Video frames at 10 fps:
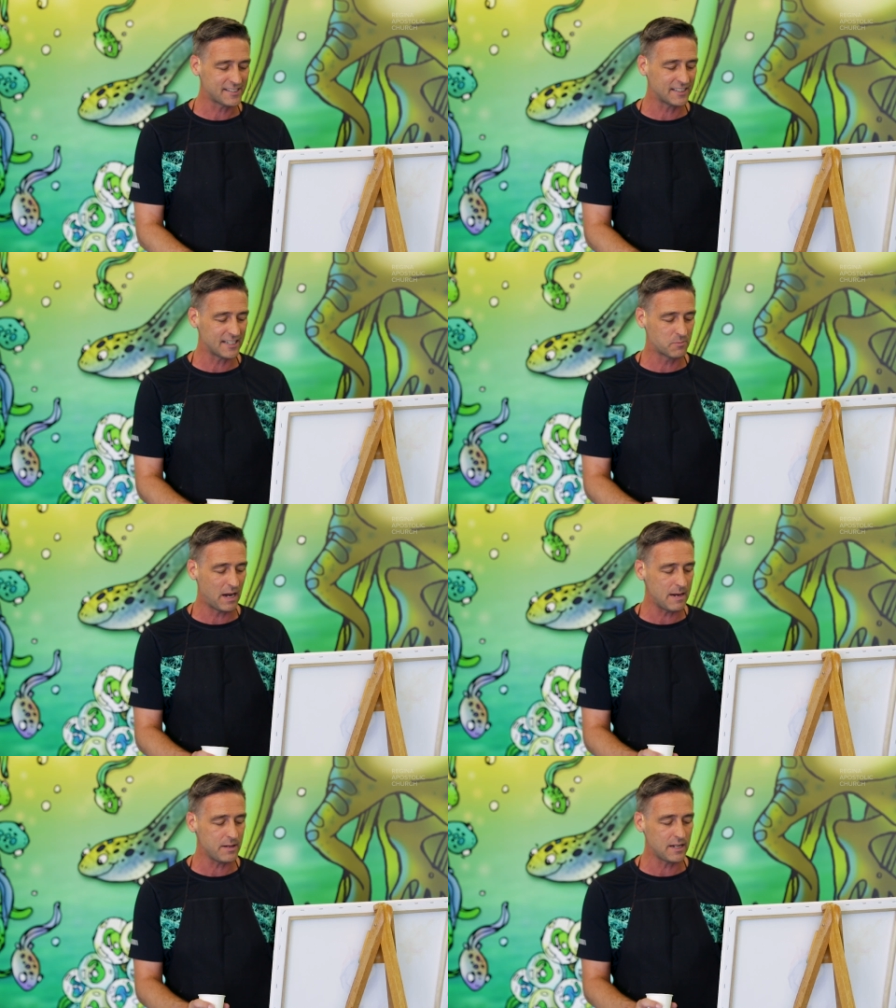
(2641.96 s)
said this
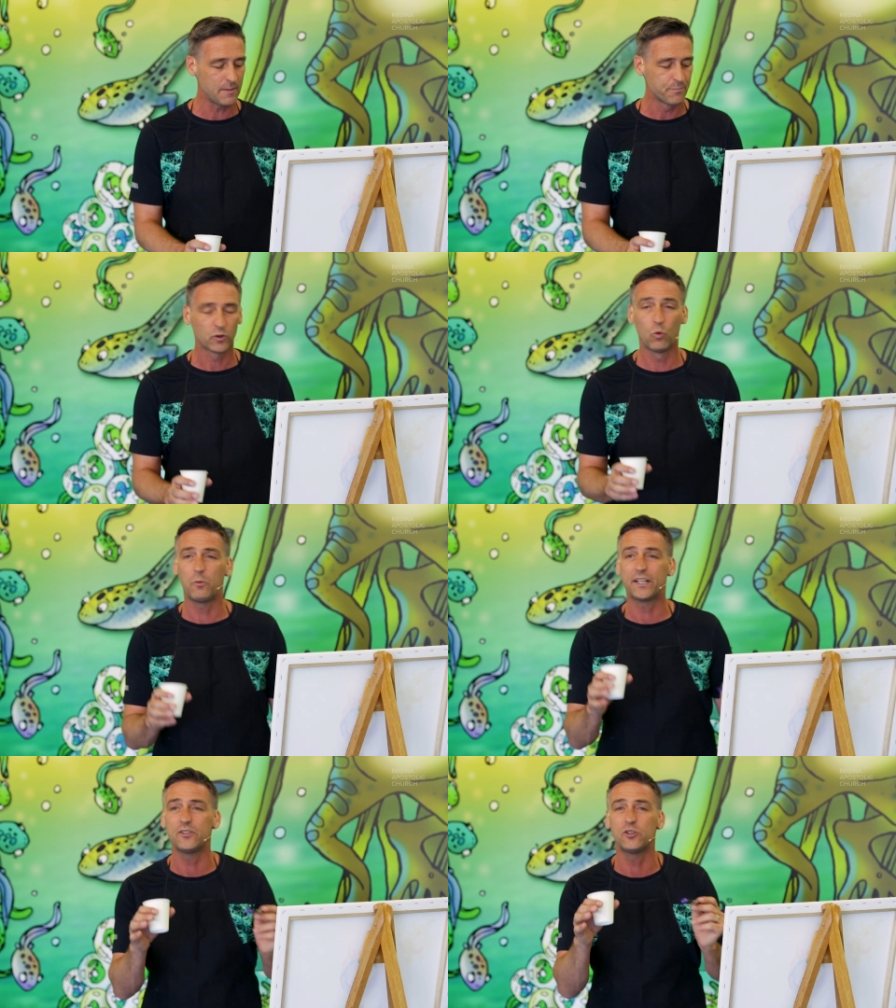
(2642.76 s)
maybe what
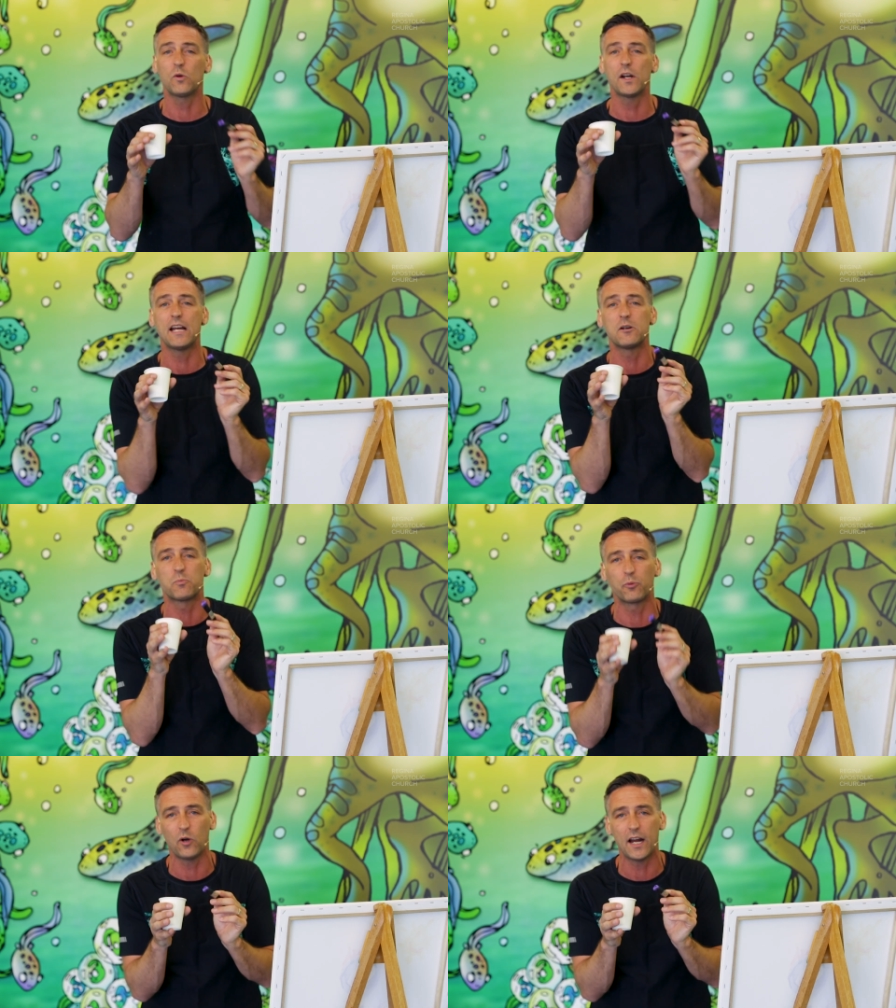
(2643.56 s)
we could do right now is
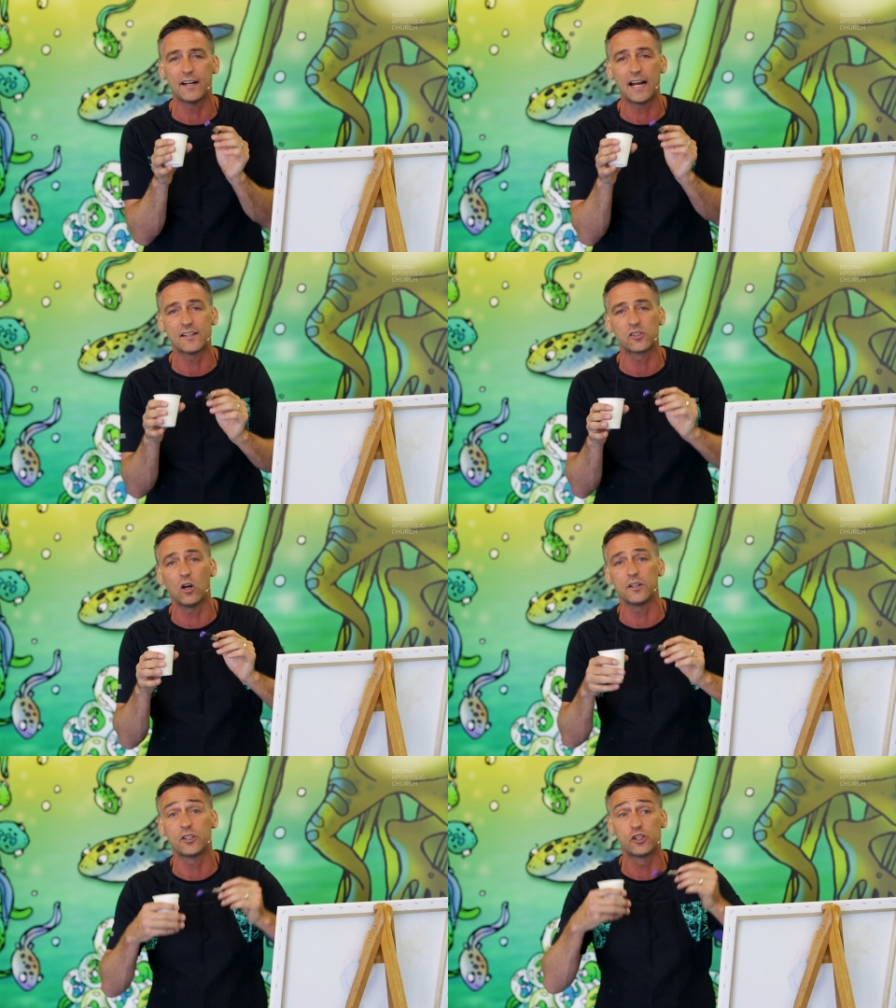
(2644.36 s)
pray and ask
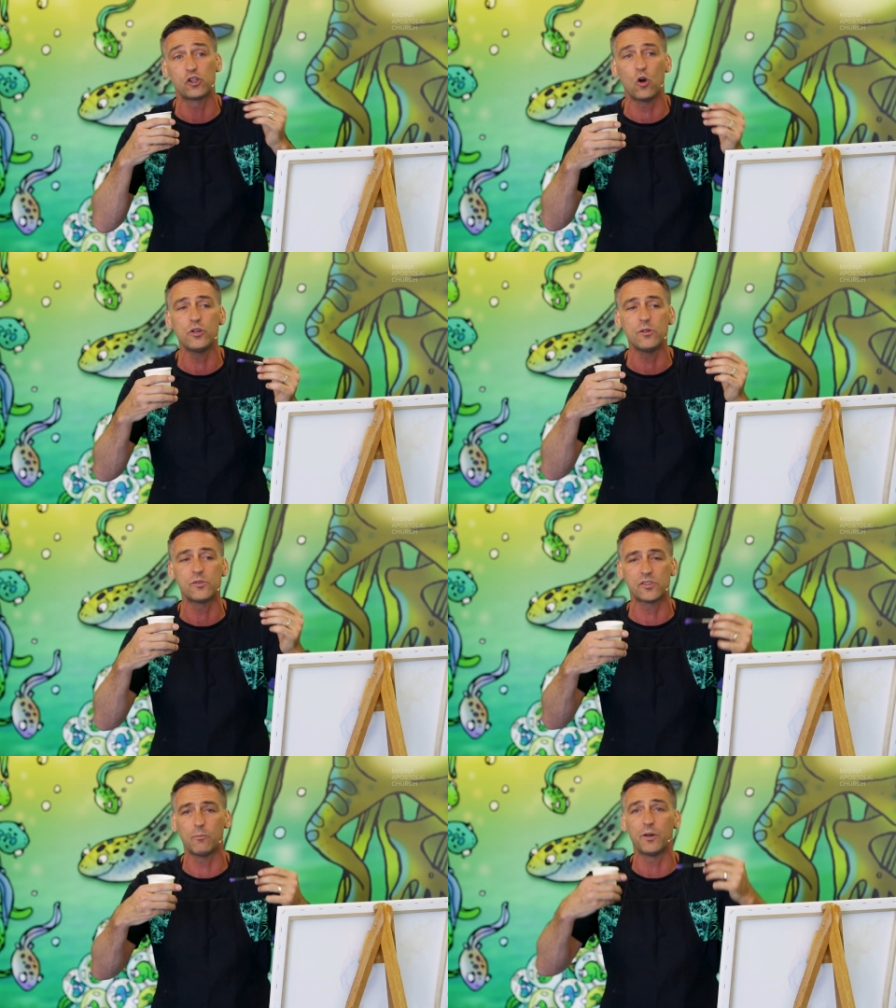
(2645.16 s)
God to show you
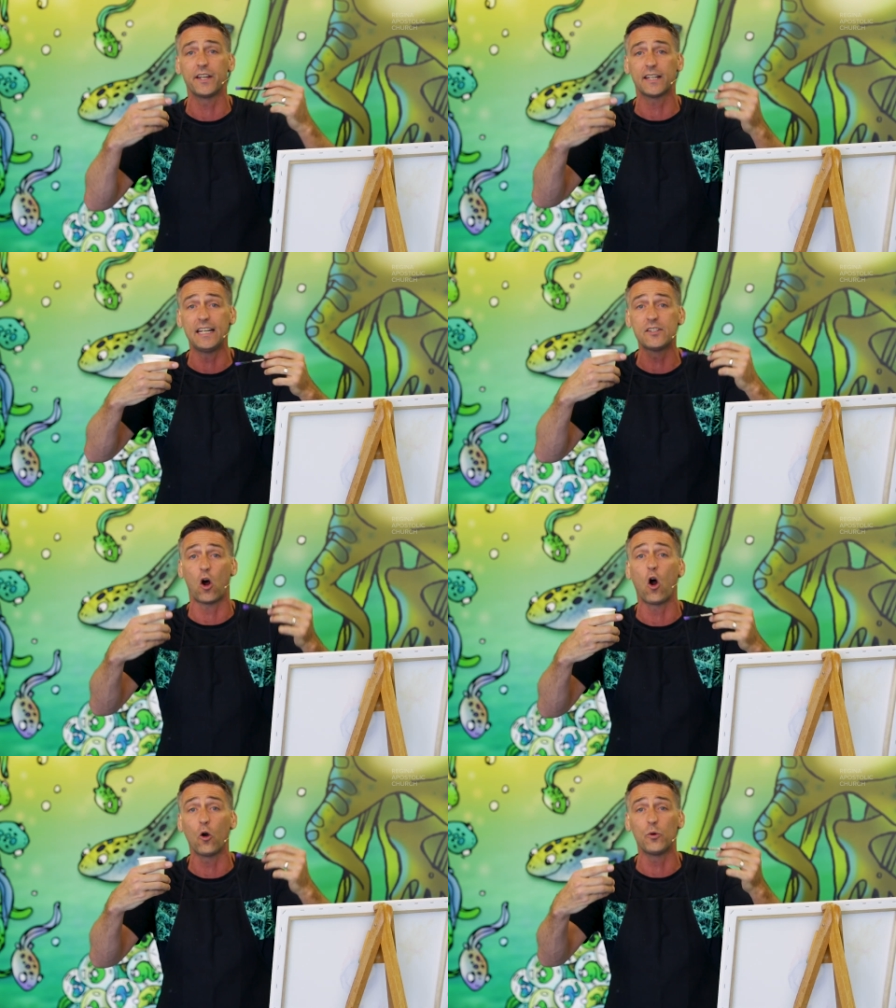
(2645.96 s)
someone that He's
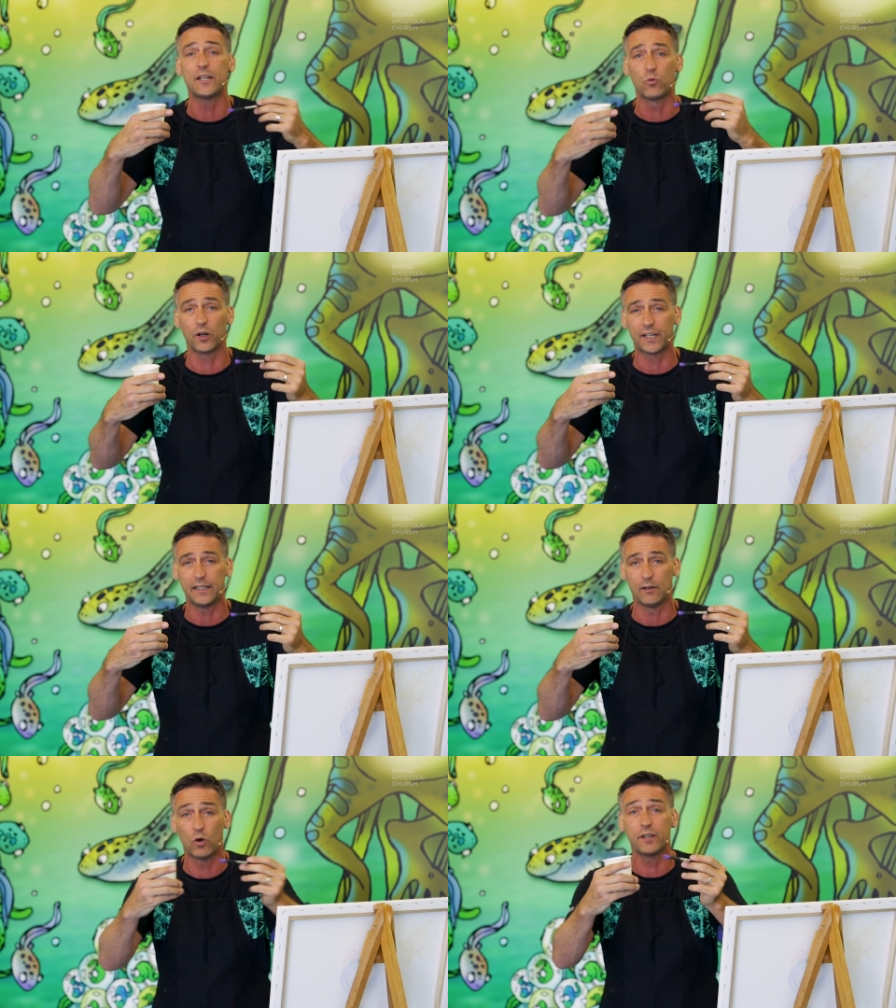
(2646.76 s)
already
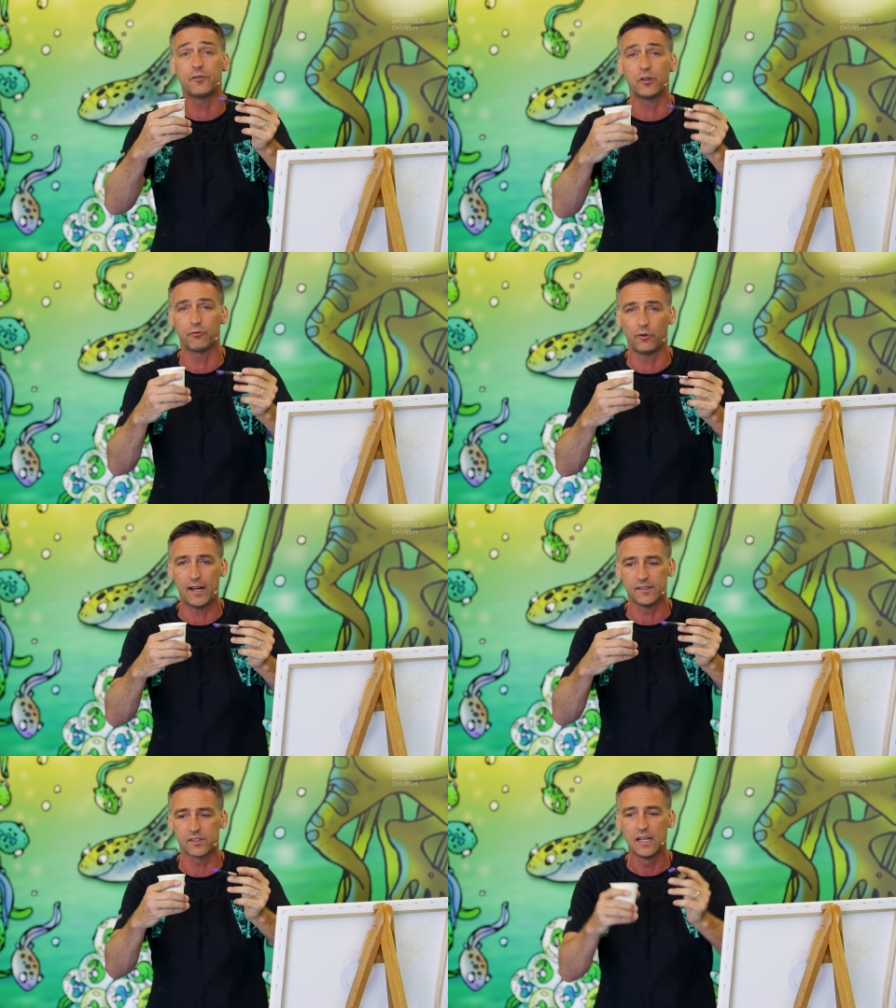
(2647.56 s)
working in, one of your
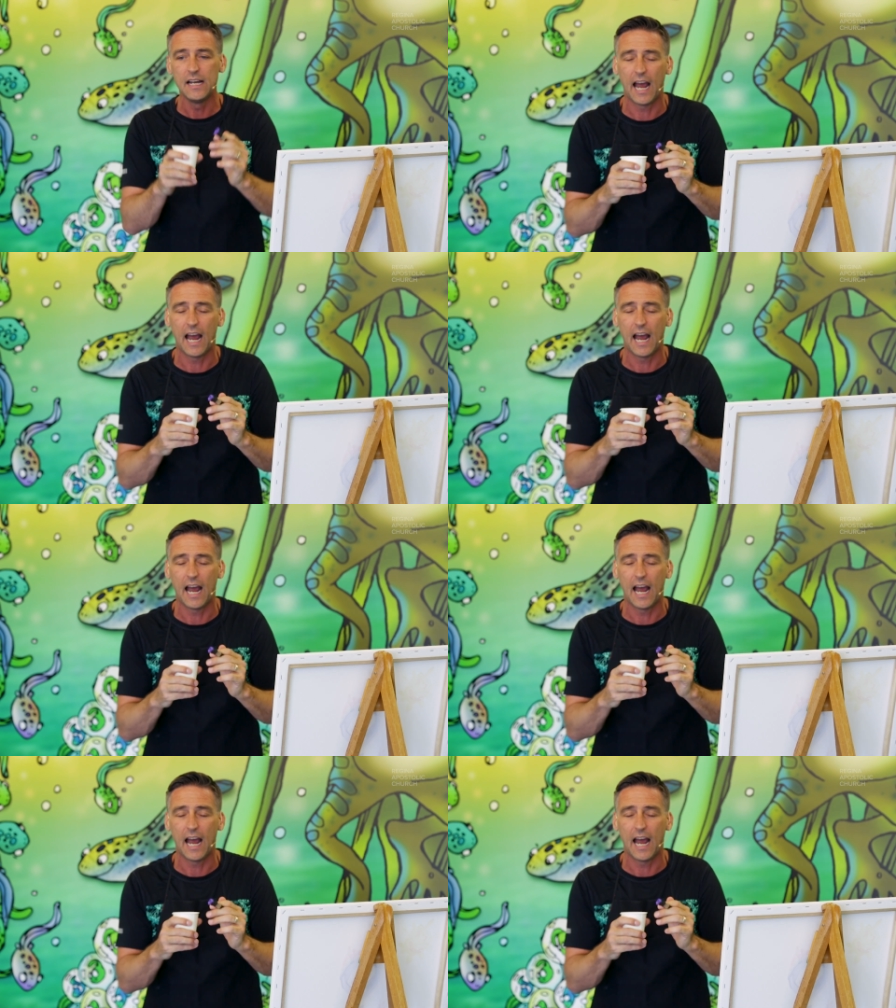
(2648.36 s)
friends.